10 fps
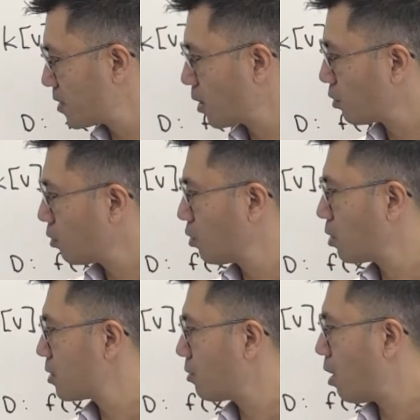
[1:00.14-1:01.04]
a single
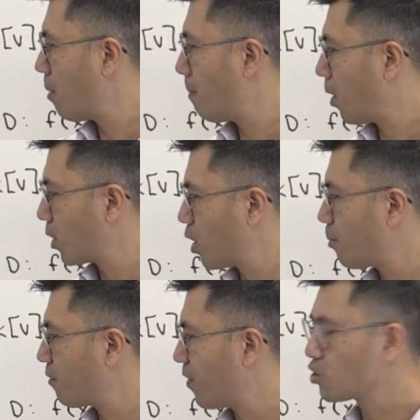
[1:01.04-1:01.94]
non-zero
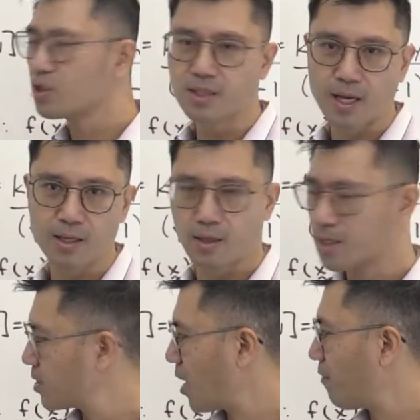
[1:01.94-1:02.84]
polynomial function. Say
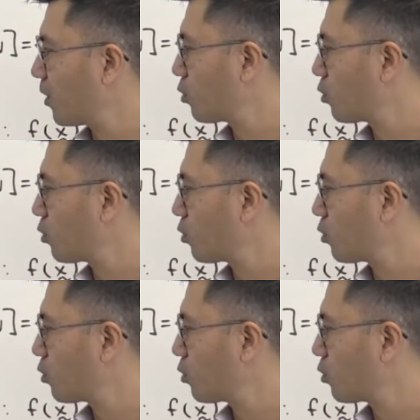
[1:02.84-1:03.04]
this is f